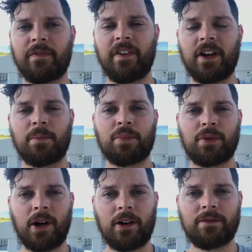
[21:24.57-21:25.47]
very
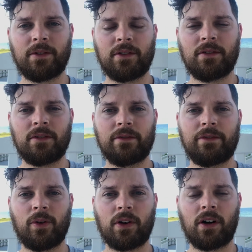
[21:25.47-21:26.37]
prayerful
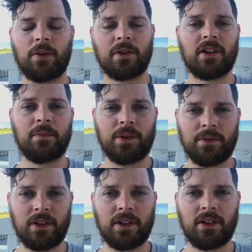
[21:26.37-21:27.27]
for our own
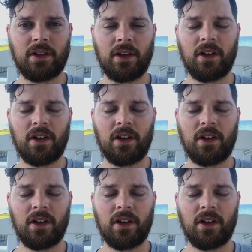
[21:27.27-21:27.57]
community,